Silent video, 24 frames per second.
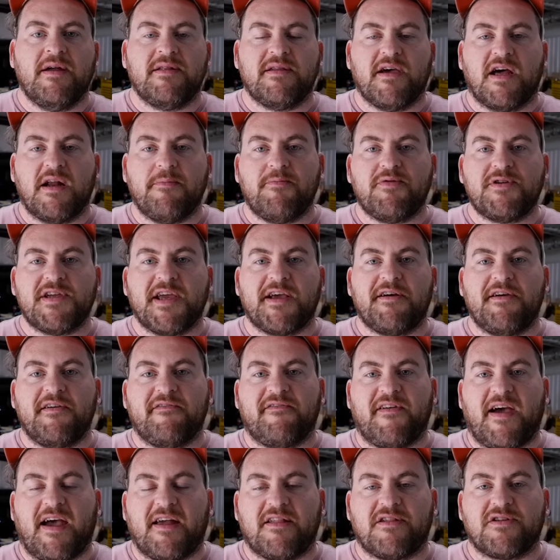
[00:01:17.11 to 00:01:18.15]
Not a particularly
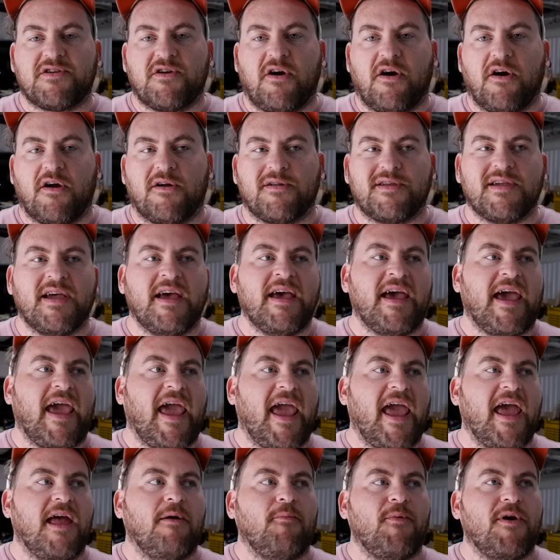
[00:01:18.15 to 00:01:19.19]
fast charge,
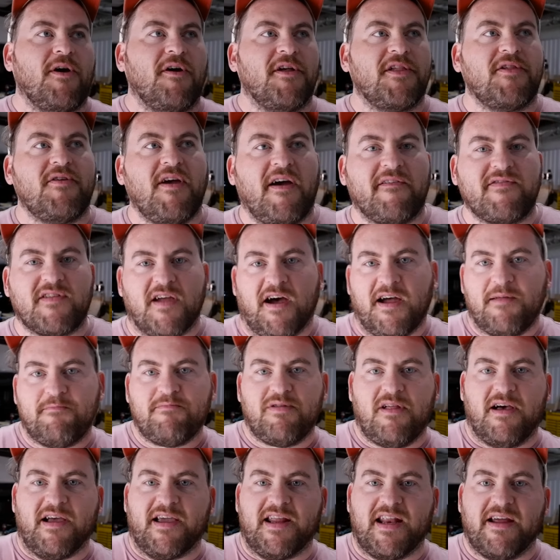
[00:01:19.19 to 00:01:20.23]
and we also have to
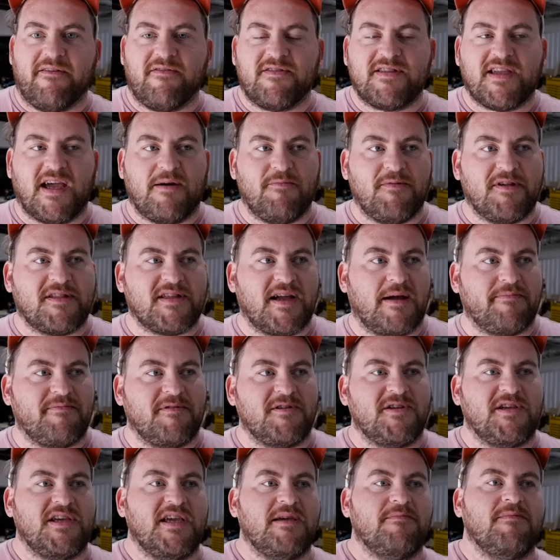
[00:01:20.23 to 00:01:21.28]
unplug it every time we stop
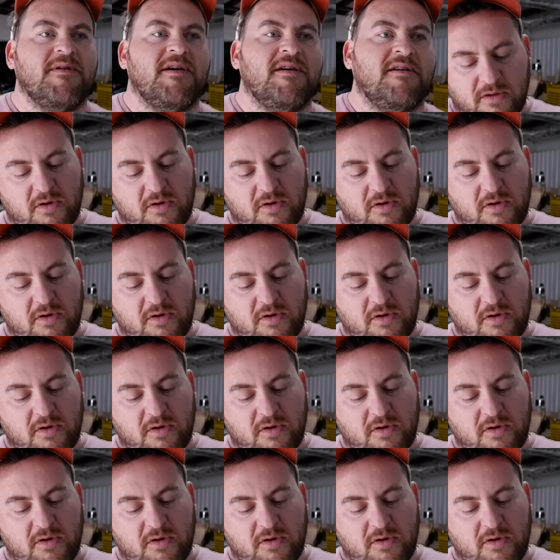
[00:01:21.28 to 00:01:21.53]
the Jeep.